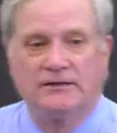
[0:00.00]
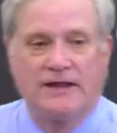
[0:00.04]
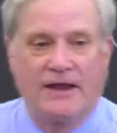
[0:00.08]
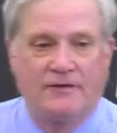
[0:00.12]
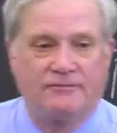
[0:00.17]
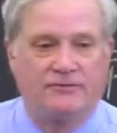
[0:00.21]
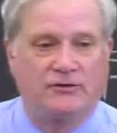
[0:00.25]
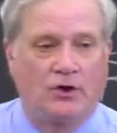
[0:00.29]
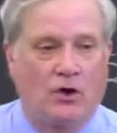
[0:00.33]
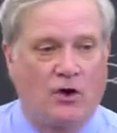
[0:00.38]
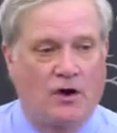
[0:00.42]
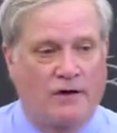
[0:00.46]

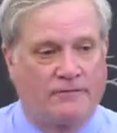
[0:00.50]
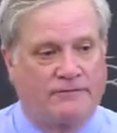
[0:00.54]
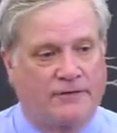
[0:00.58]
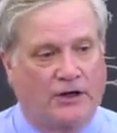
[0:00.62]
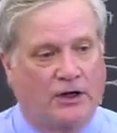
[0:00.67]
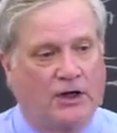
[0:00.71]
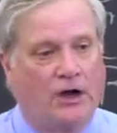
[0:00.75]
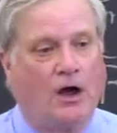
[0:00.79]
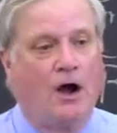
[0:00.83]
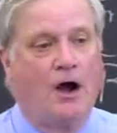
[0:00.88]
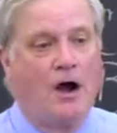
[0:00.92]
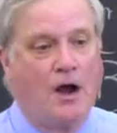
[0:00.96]
left off a
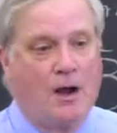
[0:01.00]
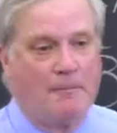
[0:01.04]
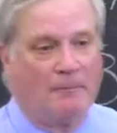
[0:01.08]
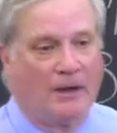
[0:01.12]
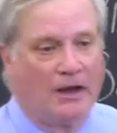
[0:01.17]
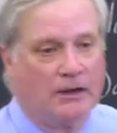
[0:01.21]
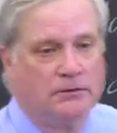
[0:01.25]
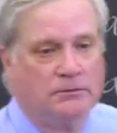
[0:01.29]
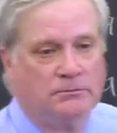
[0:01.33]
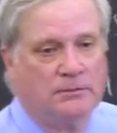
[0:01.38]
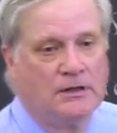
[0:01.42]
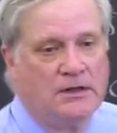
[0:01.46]

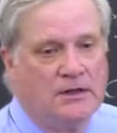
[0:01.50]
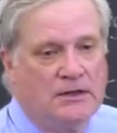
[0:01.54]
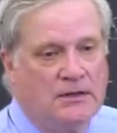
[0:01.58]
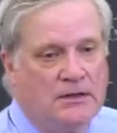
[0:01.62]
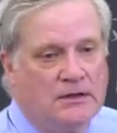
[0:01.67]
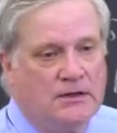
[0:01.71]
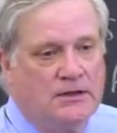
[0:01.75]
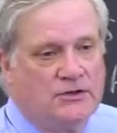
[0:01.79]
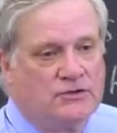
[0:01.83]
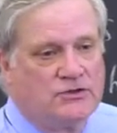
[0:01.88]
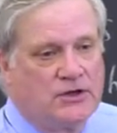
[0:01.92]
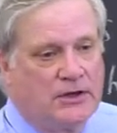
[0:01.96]
comma,
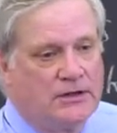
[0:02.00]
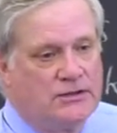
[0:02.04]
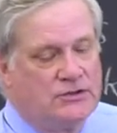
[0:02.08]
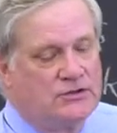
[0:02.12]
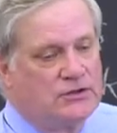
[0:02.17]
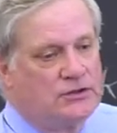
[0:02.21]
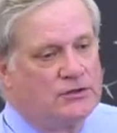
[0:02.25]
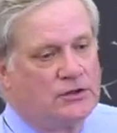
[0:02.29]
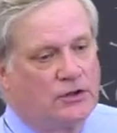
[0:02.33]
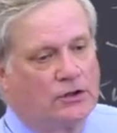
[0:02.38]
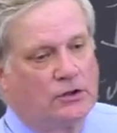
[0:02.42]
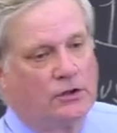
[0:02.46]

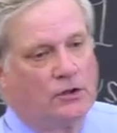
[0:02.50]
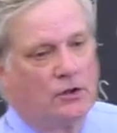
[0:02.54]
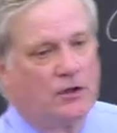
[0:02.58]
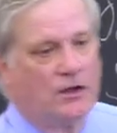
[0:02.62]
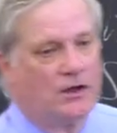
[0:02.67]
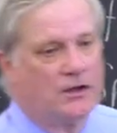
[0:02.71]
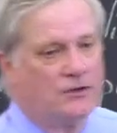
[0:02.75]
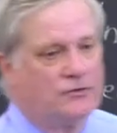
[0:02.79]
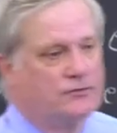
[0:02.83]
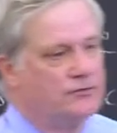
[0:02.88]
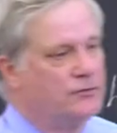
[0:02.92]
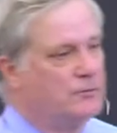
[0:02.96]
changing a
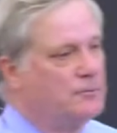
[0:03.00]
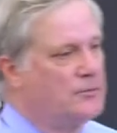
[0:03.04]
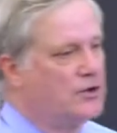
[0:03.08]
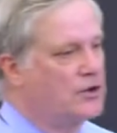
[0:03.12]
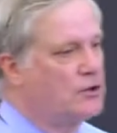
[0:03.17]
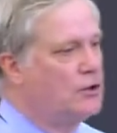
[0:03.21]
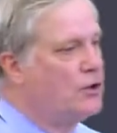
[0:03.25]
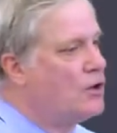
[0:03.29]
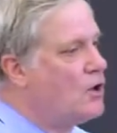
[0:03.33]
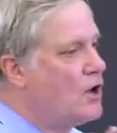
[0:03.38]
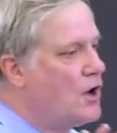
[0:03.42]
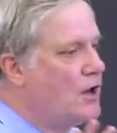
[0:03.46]
clause from a
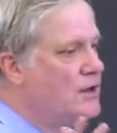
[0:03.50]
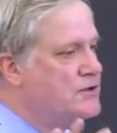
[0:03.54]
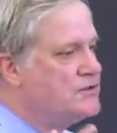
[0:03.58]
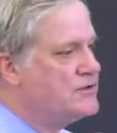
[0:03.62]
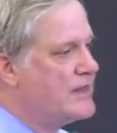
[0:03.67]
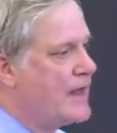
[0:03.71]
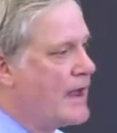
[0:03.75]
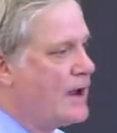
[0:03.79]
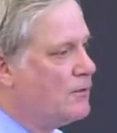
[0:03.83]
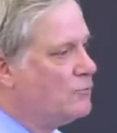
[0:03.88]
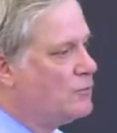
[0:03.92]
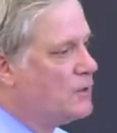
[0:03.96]
clause
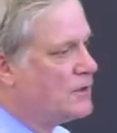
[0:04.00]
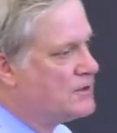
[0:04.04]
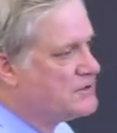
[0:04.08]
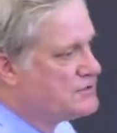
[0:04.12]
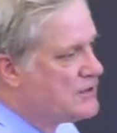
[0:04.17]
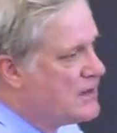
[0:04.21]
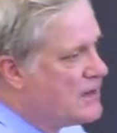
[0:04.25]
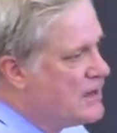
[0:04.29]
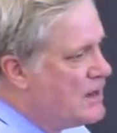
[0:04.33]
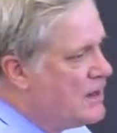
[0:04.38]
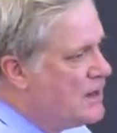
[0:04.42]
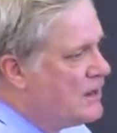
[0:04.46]
that was
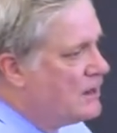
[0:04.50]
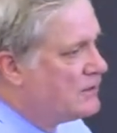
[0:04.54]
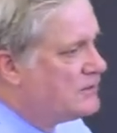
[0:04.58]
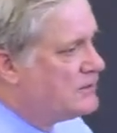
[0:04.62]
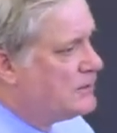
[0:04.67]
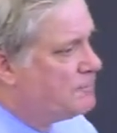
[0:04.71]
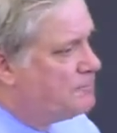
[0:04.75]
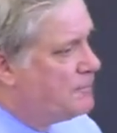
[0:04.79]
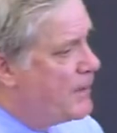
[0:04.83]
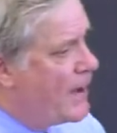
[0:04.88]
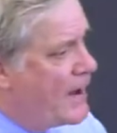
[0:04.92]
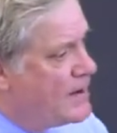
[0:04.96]

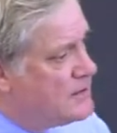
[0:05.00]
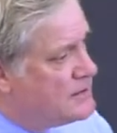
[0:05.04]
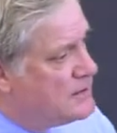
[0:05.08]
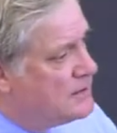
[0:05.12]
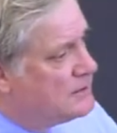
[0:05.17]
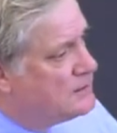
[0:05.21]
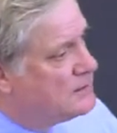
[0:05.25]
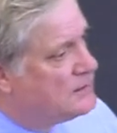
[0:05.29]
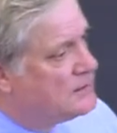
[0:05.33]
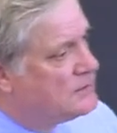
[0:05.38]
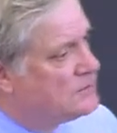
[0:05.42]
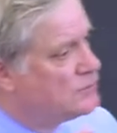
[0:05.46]

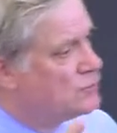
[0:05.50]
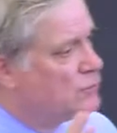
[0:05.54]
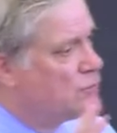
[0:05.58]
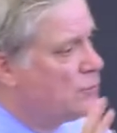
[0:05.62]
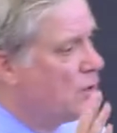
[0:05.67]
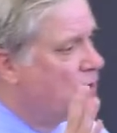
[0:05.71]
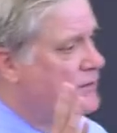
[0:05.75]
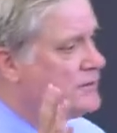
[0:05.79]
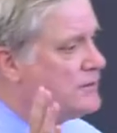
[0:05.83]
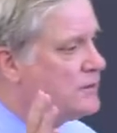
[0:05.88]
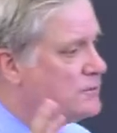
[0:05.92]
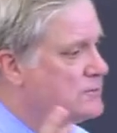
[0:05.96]
dependent into
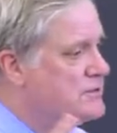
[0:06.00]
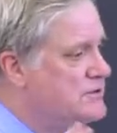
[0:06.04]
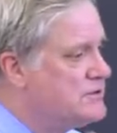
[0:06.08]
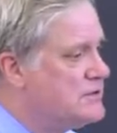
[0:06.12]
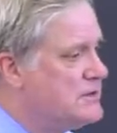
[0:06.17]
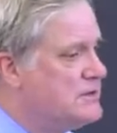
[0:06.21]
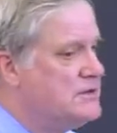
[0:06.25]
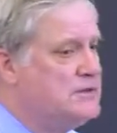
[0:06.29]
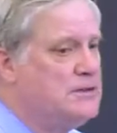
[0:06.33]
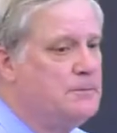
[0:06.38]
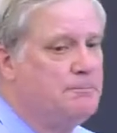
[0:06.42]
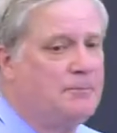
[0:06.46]
one that was
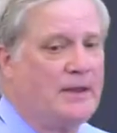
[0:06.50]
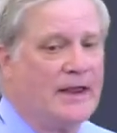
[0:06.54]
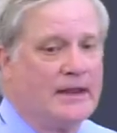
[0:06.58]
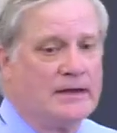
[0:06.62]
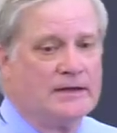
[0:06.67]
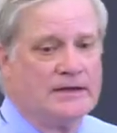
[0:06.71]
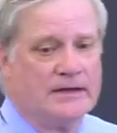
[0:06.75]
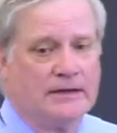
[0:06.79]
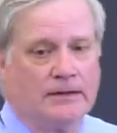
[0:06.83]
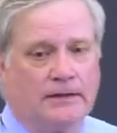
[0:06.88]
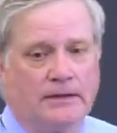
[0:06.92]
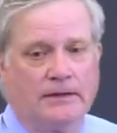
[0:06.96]

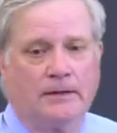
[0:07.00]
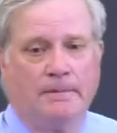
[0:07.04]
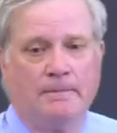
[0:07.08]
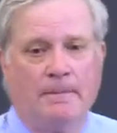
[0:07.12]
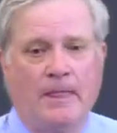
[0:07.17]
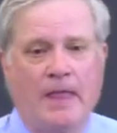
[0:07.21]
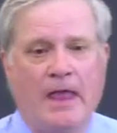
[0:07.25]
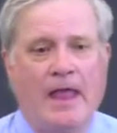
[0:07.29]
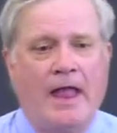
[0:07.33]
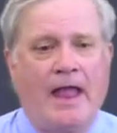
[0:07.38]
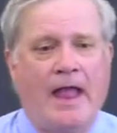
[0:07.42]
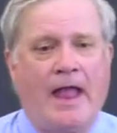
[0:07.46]
independent.
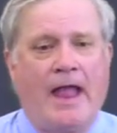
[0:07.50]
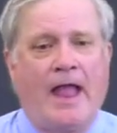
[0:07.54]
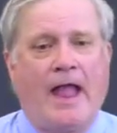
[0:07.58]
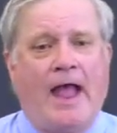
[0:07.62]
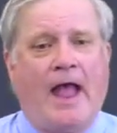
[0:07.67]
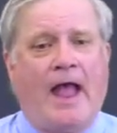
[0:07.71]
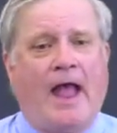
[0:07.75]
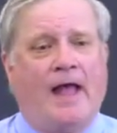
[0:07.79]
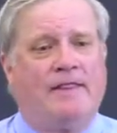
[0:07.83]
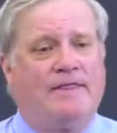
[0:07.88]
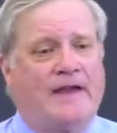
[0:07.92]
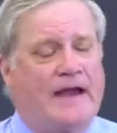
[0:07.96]

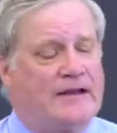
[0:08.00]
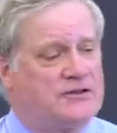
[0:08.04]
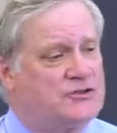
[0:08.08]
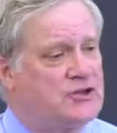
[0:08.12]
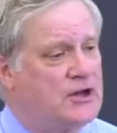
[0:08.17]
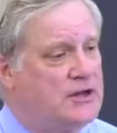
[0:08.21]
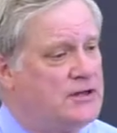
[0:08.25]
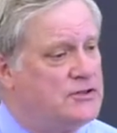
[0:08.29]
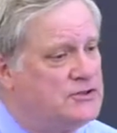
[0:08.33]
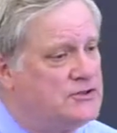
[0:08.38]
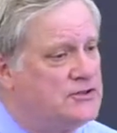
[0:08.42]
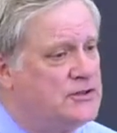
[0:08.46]
That
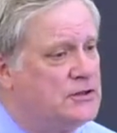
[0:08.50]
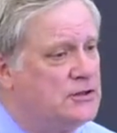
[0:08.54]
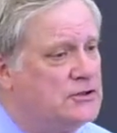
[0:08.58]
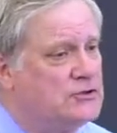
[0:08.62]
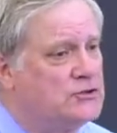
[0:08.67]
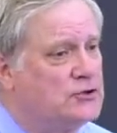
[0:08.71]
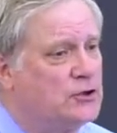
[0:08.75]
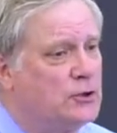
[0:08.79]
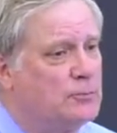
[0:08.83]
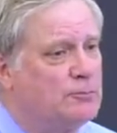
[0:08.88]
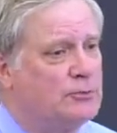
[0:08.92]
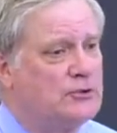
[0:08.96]
changed the
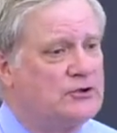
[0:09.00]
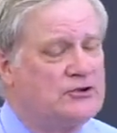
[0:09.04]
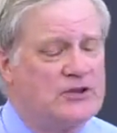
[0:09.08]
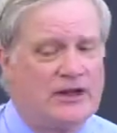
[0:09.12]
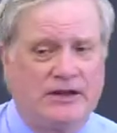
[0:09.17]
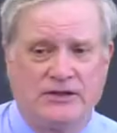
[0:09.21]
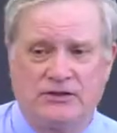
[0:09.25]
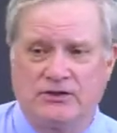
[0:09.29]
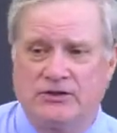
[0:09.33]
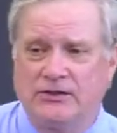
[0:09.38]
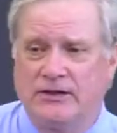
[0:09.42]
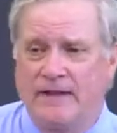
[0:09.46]

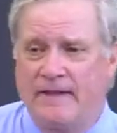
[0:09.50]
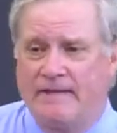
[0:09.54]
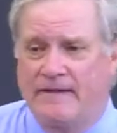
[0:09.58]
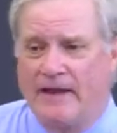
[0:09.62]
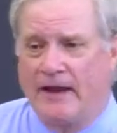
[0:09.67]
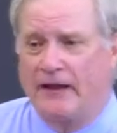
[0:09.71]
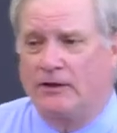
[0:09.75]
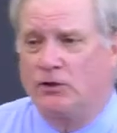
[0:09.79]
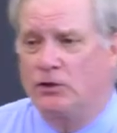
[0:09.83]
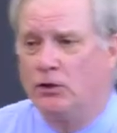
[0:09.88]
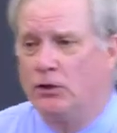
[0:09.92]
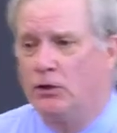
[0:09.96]
interpretation of
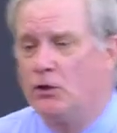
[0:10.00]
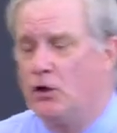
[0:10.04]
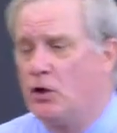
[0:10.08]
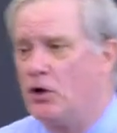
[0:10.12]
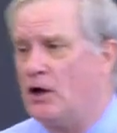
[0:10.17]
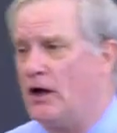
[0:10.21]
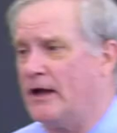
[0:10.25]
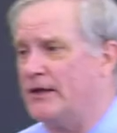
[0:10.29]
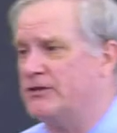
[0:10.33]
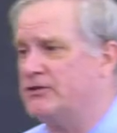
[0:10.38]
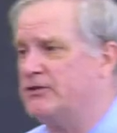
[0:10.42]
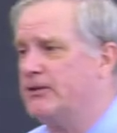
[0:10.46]
that
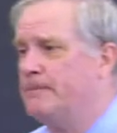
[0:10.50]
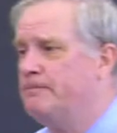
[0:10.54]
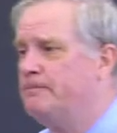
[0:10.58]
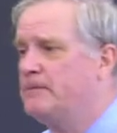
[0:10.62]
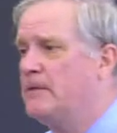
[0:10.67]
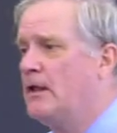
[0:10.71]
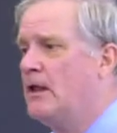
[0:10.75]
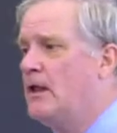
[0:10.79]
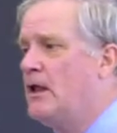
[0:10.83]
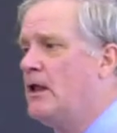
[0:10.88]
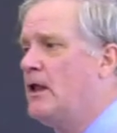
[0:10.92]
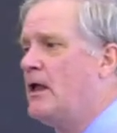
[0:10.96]
clause,
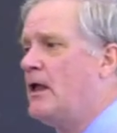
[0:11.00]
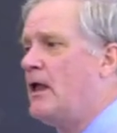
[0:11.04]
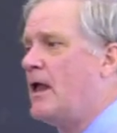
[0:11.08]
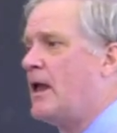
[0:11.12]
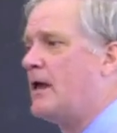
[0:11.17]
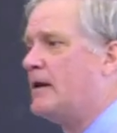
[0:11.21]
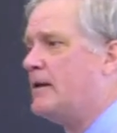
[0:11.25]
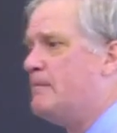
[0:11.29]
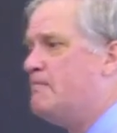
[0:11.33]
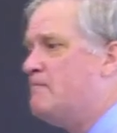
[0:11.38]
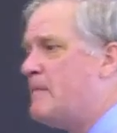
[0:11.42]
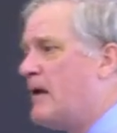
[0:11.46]

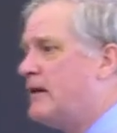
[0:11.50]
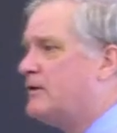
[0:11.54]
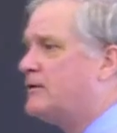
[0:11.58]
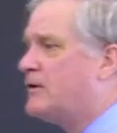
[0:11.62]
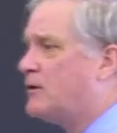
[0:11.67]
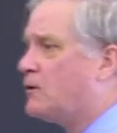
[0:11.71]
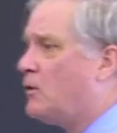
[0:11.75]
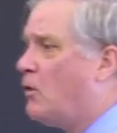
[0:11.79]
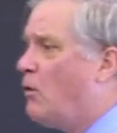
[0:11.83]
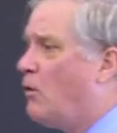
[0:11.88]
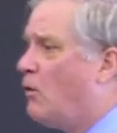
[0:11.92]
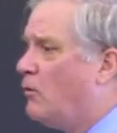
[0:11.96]
and it meant
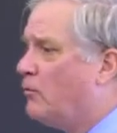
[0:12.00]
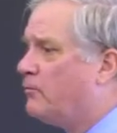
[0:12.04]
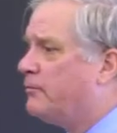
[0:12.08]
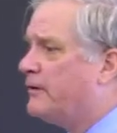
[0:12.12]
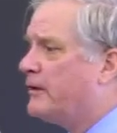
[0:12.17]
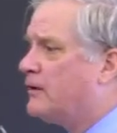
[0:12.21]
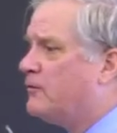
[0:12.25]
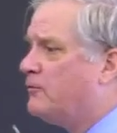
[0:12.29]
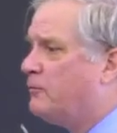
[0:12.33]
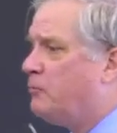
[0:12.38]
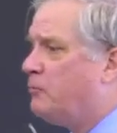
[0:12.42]
that a whole ring of